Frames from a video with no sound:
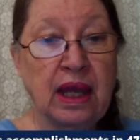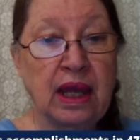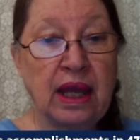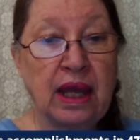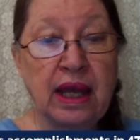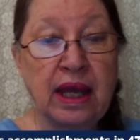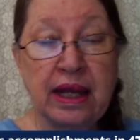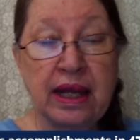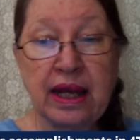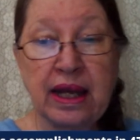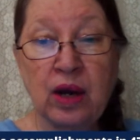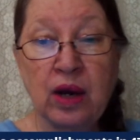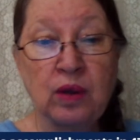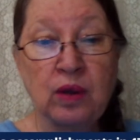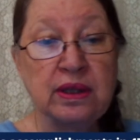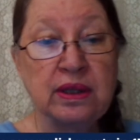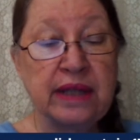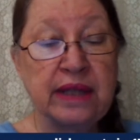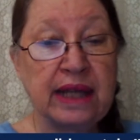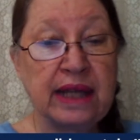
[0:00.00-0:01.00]
Anyhow,
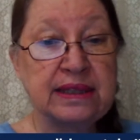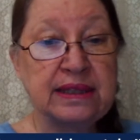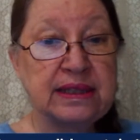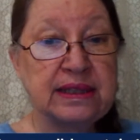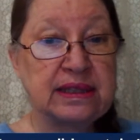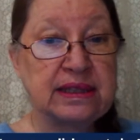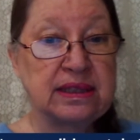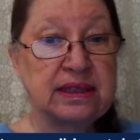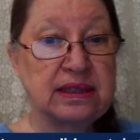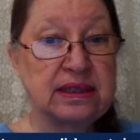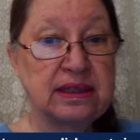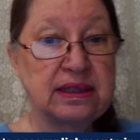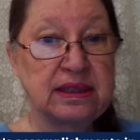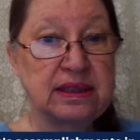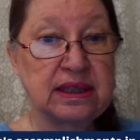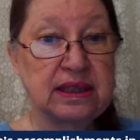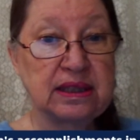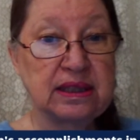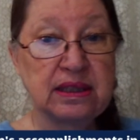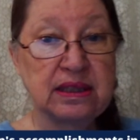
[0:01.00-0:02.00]
let's
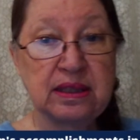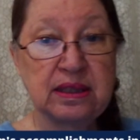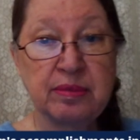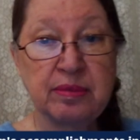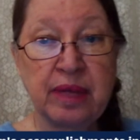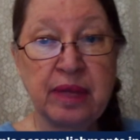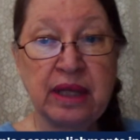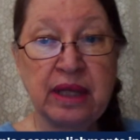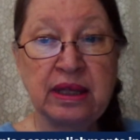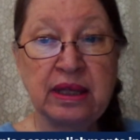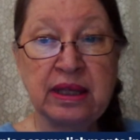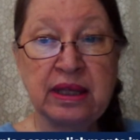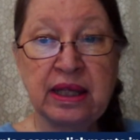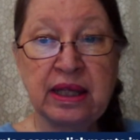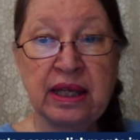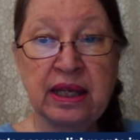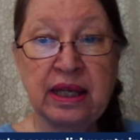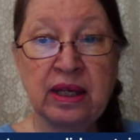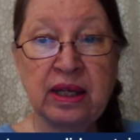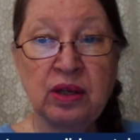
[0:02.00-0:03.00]
stick to the main
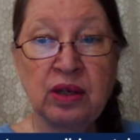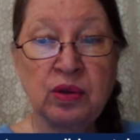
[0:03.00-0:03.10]
thing.